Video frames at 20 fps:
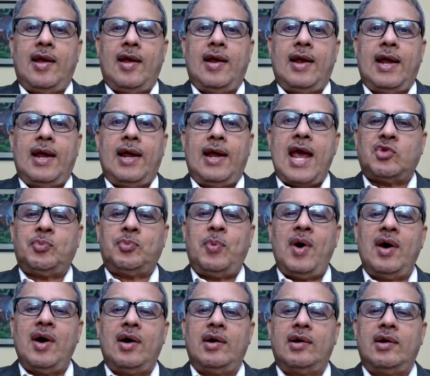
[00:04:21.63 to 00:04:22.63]

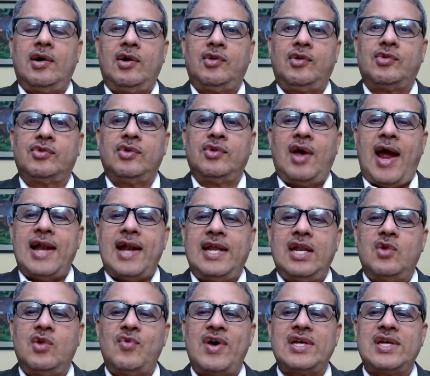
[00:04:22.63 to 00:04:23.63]
Experts and
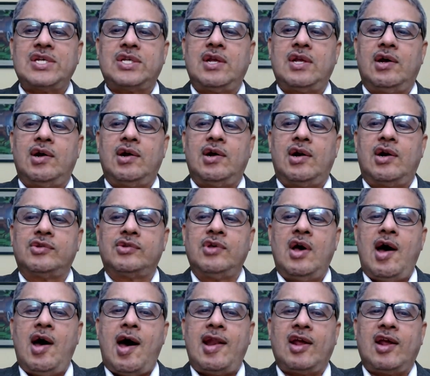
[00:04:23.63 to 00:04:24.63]
investors
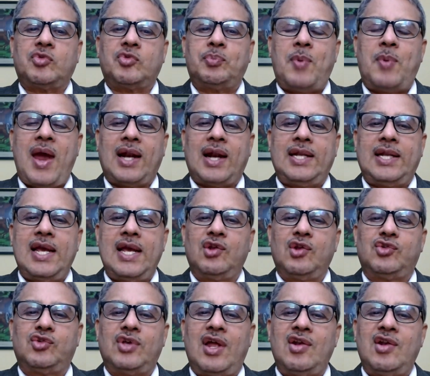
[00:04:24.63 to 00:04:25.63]
are expecting
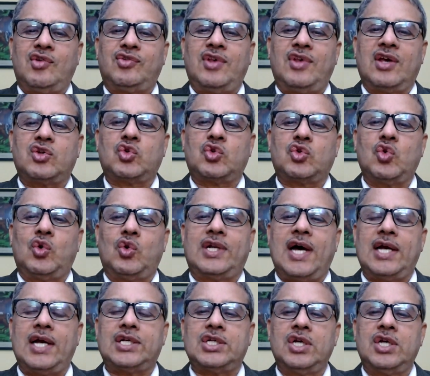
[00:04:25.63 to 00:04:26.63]
Sensex to
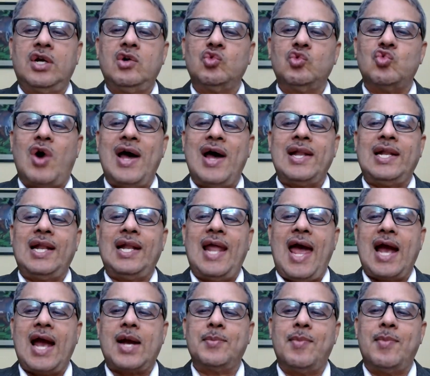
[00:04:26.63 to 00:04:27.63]
touch 1
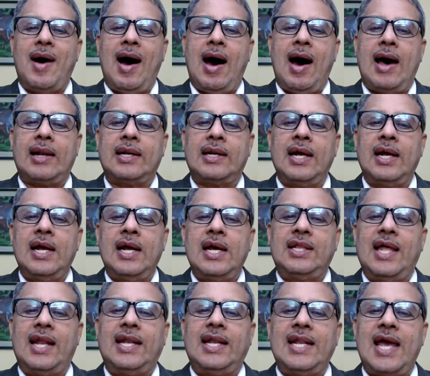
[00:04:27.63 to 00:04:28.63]
lakh mark in the
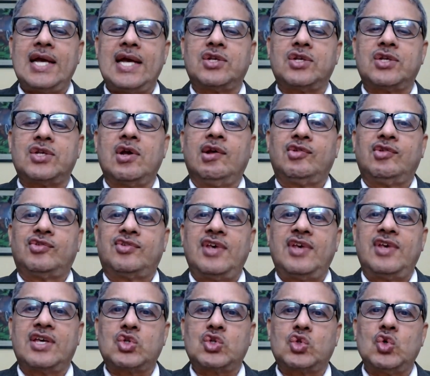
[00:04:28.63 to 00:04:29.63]
next
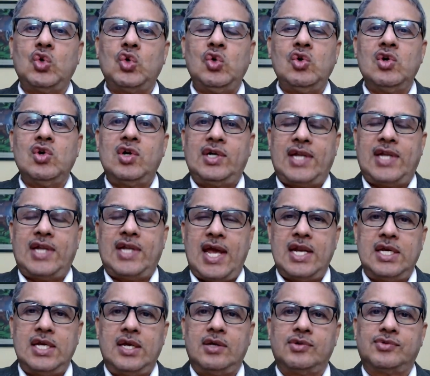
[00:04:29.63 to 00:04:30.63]
6 to 10
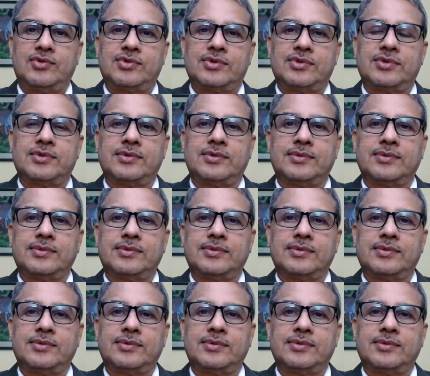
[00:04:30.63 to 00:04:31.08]
years.